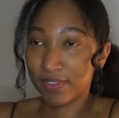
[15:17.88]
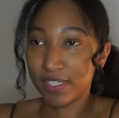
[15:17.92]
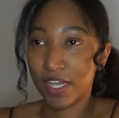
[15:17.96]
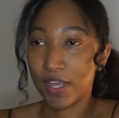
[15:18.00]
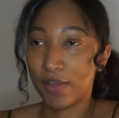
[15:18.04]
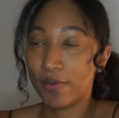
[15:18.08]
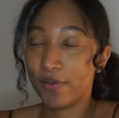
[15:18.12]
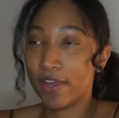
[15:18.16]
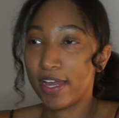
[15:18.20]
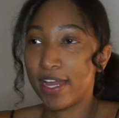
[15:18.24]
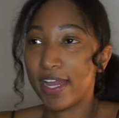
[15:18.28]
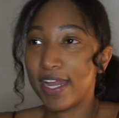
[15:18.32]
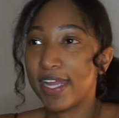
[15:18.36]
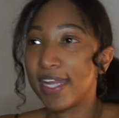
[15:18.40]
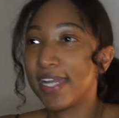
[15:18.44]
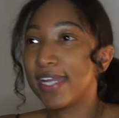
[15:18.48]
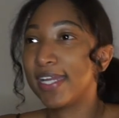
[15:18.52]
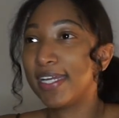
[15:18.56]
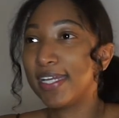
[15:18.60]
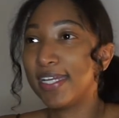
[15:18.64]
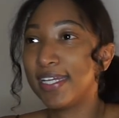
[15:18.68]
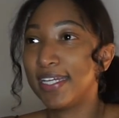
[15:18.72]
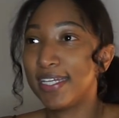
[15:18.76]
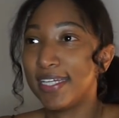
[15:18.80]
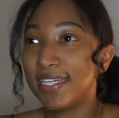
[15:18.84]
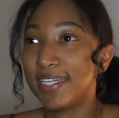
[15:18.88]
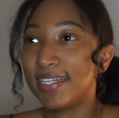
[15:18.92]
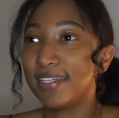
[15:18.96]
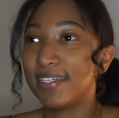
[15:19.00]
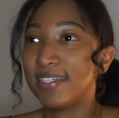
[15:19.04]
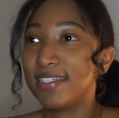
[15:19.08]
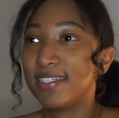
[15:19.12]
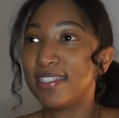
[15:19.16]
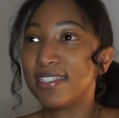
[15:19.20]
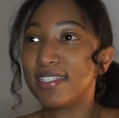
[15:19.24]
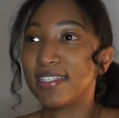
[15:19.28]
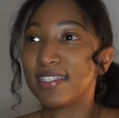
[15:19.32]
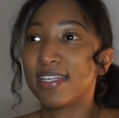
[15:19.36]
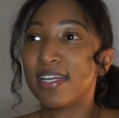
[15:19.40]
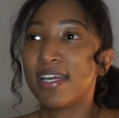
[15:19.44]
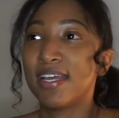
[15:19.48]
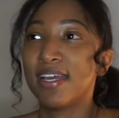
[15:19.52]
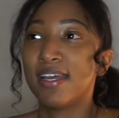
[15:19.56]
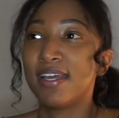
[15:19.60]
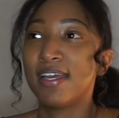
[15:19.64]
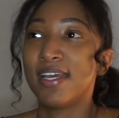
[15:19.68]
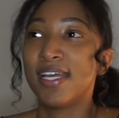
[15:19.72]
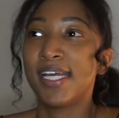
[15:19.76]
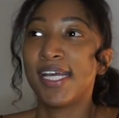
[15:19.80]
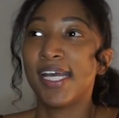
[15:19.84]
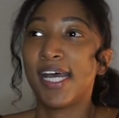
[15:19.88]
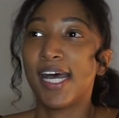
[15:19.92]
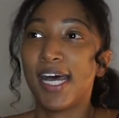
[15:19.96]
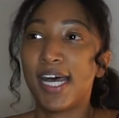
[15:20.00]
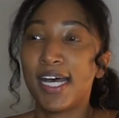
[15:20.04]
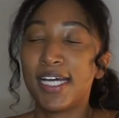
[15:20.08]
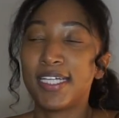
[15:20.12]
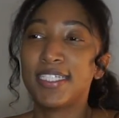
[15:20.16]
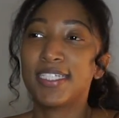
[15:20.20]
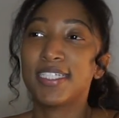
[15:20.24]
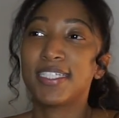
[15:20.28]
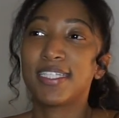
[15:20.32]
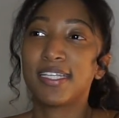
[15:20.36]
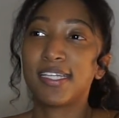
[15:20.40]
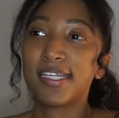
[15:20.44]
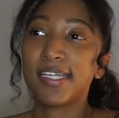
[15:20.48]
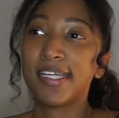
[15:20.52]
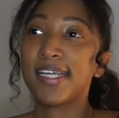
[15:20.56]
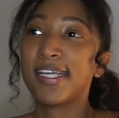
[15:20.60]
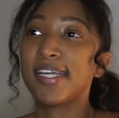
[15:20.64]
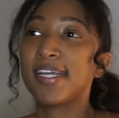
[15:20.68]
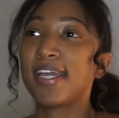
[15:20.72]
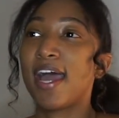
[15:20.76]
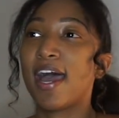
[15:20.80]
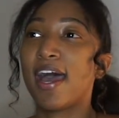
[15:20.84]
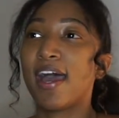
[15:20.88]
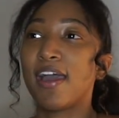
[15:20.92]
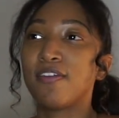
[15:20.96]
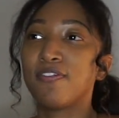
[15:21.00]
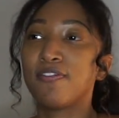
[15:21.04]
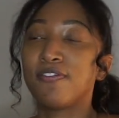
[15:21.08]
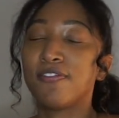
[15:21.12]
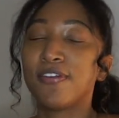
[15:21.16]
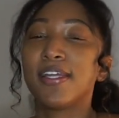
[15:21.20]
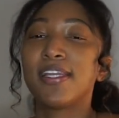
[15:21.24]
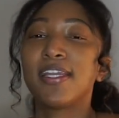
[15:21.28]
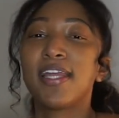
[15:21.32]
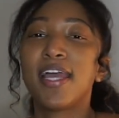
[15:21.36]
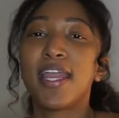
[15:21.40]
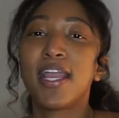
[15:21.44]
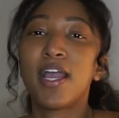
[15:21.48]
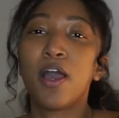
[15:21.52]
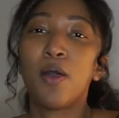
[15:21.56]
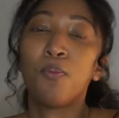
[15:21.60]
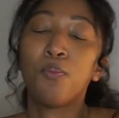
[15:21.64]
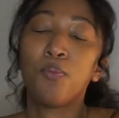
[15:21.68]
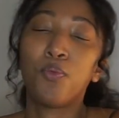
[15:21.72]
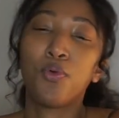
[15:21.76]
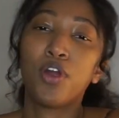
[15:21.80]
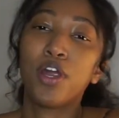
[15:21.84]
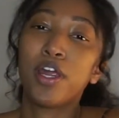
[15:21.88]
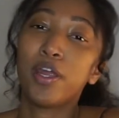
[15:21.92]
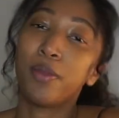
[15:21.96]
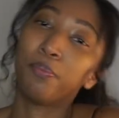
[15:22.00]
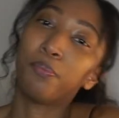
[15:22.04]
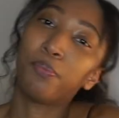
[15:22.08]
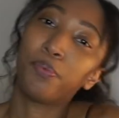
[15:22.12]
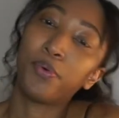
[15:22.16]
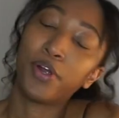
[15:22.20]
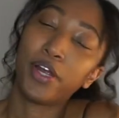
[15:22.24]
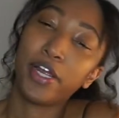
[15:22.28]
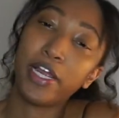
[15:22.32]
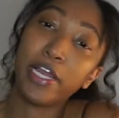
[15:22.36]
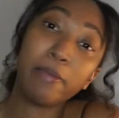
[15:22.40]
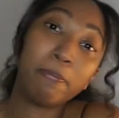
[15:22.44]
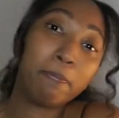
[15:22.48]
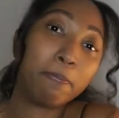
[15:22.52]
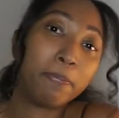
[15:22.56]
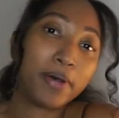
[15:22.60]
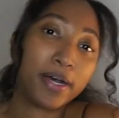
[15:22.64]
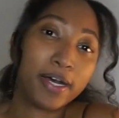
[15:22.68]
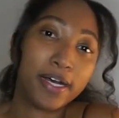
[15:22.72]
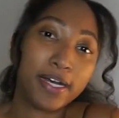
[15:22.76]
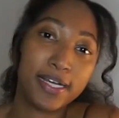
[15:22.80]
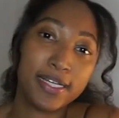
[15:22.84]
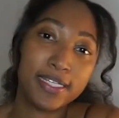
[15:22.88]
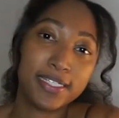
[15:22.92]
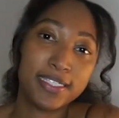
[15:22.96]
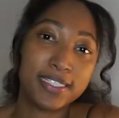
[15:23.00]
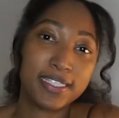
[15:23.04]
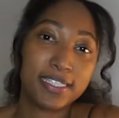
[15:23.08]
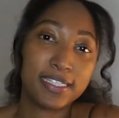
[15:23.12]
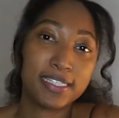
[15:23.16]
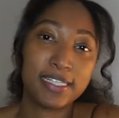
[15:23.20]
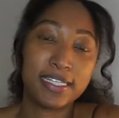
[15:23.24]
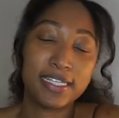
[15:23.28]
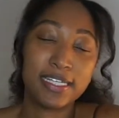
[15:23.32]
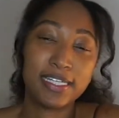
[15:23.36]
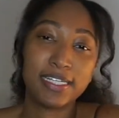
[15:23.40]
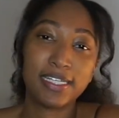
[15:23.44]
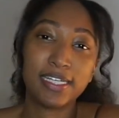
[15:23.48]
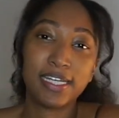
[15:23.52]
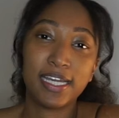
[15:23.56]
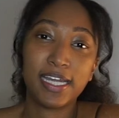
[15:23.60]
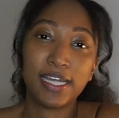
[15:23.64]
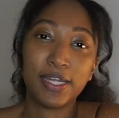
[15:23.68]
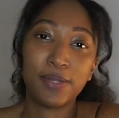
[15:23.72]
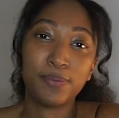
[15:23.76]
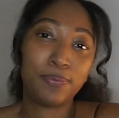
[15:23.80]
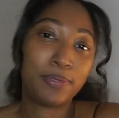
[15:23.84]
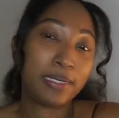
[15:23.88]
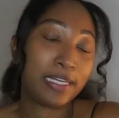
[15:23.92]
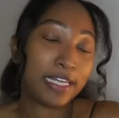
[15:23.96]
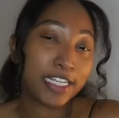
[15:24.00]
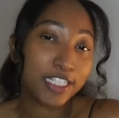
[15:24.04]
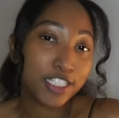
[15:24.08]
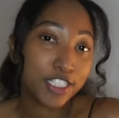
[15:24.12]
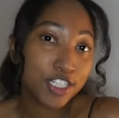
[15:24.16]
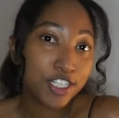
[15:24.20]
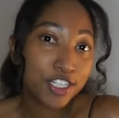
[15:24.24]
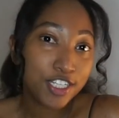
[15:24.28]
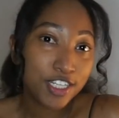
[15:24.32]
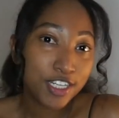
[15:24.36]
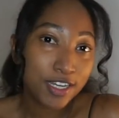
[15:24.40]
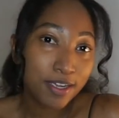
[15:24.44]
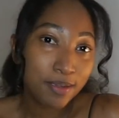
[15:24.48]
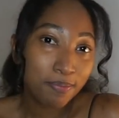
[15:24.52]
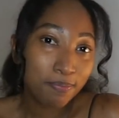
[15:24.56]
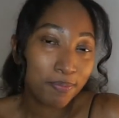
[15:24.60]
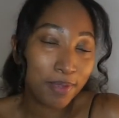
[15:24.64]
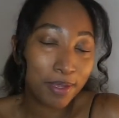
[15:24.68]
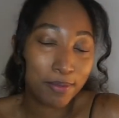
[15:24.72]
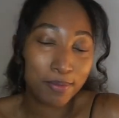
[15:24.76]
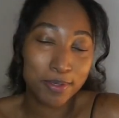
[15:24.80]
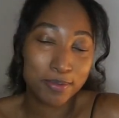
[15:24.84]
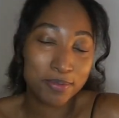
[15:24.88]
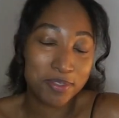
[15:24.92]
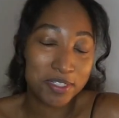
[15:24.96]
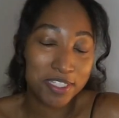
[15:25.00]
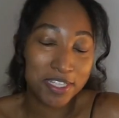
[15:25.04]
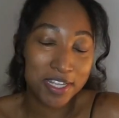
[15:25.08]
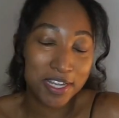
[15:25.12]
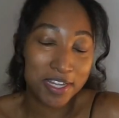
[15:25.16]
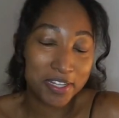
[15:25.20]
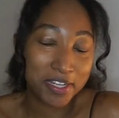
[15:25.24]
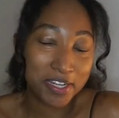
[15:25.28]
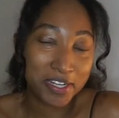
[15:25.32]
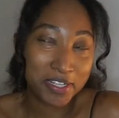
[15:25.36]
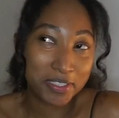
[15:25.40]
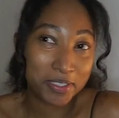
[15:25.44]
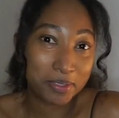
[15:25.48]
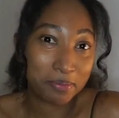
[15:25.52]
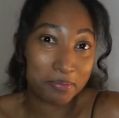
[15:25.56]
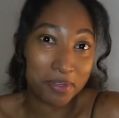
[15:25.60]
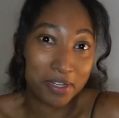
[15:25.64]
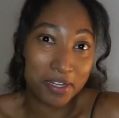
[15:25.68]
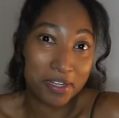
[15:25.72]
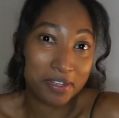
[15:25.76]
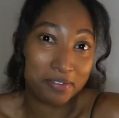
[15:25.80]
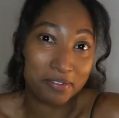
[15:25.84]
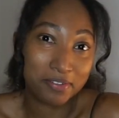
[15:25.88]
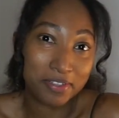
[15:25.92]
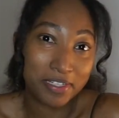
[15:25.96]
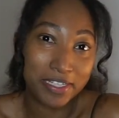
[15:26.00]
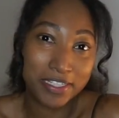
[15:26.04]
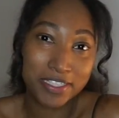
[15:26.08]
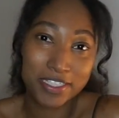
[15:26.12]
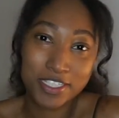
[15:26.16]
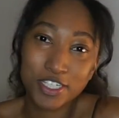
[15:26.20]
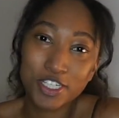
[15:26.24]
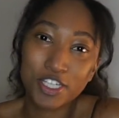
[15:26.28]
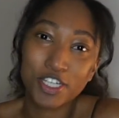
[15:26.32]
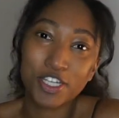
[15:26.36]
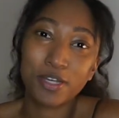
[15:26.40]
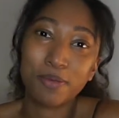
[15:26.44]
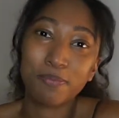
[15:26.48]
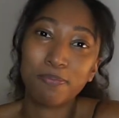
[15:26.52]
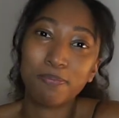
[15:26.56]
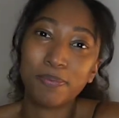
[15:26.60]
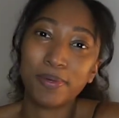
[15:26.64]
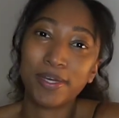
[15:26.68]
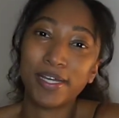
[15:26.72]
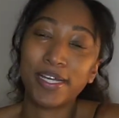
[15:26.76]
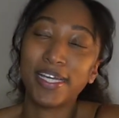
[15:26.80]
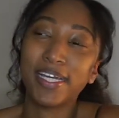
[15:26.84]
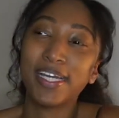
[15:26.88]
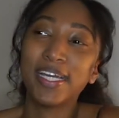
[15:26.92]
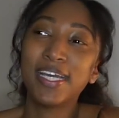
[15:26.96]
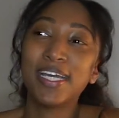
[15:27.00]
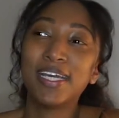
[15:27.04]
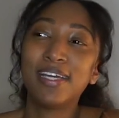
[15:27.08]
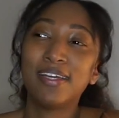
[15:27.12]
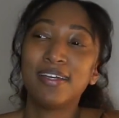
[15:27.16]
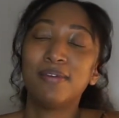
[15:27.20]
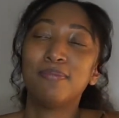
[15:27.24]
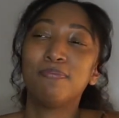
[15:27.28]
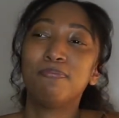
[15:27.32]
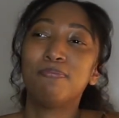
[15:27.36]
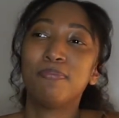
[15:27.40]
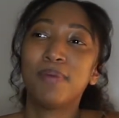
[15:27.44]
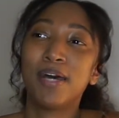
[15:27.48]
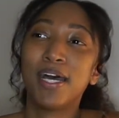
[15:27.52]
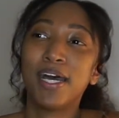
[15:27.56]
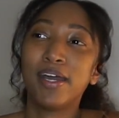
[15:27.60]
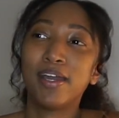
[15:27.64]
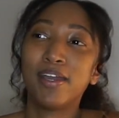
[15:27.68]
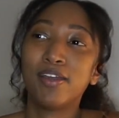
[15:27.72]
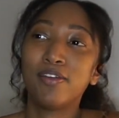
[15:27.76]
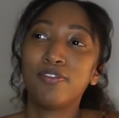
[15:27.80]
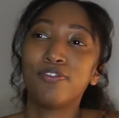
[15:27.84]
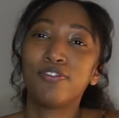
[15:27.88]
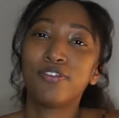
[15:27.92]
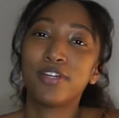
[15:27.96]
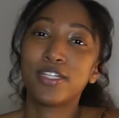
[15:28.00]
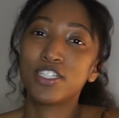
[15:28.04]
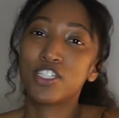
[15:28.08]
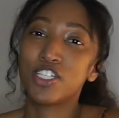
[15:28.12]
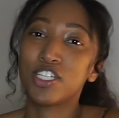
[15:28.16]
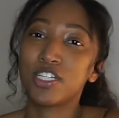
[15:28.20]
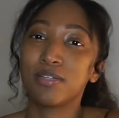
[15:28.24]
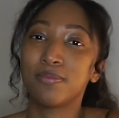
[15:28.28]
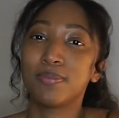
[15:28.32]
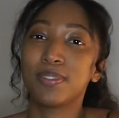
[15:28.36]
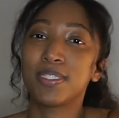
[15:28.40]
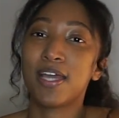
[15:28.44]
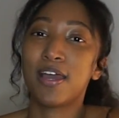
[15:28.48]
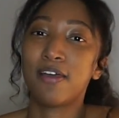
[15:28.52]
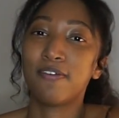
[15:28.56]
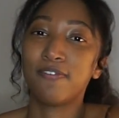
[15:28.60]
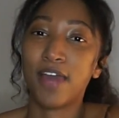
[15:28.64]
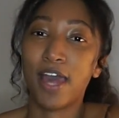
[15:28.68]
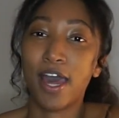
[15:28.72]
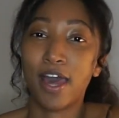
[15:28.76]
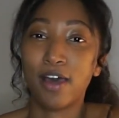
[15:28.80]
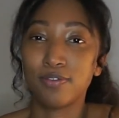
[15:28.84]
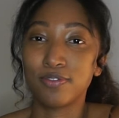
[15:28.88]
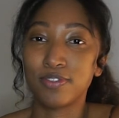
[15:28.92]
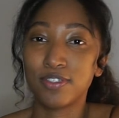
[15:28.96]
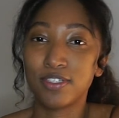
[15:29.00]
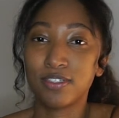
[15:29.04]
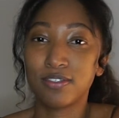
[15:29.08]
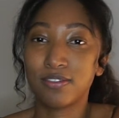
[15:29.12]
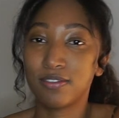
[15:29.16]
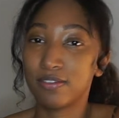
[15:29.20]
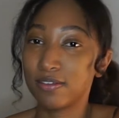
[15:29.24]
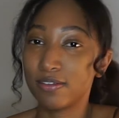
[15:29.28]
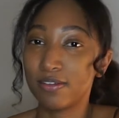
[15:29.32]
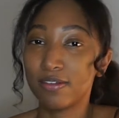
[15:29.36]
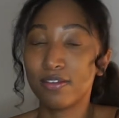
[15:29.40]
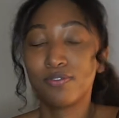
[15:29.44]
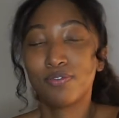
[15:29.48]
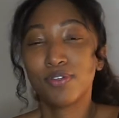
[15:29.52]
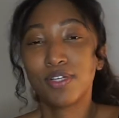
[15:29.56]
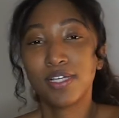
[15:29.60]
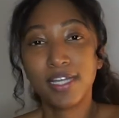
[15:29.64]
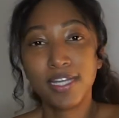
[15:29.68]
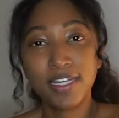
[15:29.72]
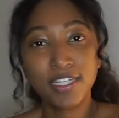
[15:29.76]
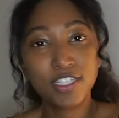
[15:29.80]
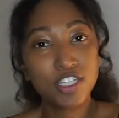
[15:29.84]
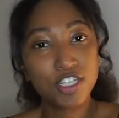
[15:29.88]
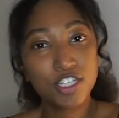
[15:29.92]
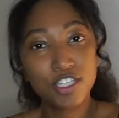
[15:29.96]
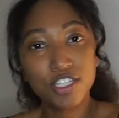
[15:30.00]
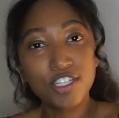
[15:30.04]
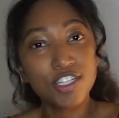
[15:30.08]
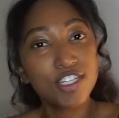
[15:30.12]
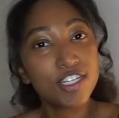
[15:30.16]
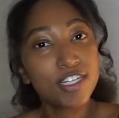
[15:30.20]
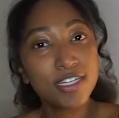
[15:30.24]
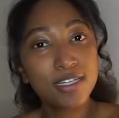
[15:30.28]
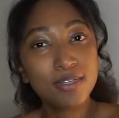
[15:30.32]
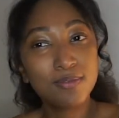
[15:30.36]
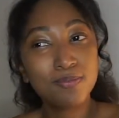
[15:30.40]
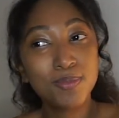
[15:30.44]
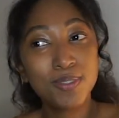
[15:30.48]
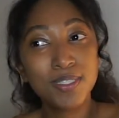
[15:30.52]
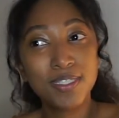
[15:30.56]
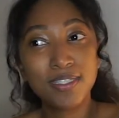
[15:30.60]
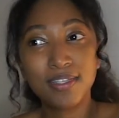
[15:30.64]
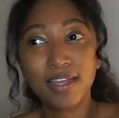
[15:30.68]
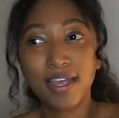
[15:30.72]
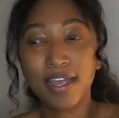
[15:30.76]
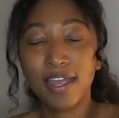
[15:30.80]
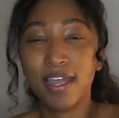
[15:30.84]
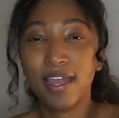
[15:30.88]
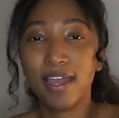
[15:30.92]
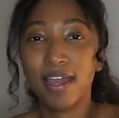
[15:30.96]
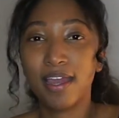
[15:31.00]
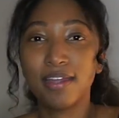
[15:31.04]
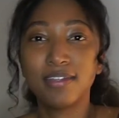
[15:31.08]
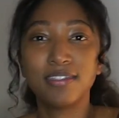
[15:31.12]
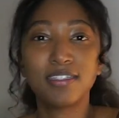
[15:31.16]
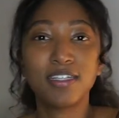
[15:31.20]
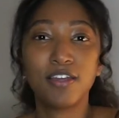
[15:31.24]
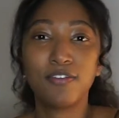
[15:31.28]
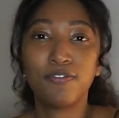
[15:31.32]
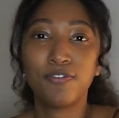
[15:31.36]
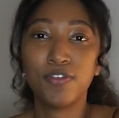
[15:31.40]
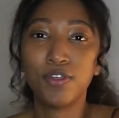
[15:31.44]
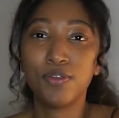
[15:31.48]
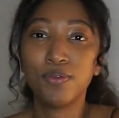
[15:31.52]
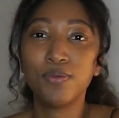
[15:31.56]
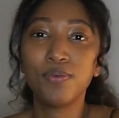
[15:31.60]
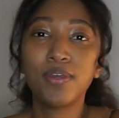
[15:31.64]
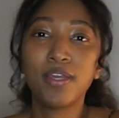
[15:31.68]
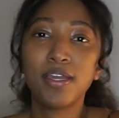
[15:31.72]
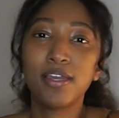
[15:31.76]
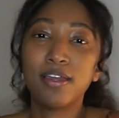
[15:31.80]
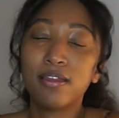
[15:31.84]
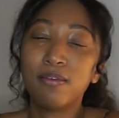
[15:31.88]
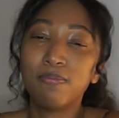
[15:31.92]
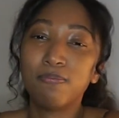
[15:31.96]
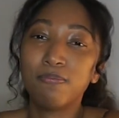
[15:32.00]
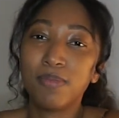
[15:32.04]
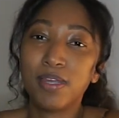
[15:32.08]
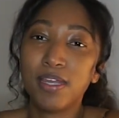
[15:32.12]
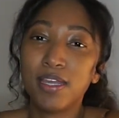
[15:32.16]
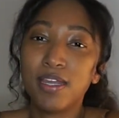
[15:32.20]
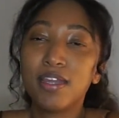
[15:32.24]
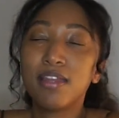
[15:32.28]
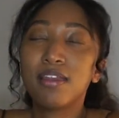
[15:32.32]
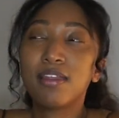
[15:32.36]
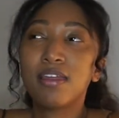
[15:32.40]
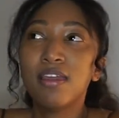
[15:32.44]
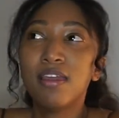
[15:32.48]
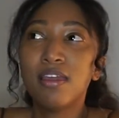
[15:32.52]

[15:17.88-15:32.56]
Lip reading: okay? It is honestly, I feel like a more important bond than a relationship. Maybe I'm just saying that because I'm not in a relationship, but my friendships have outstood relationships. And if you can meet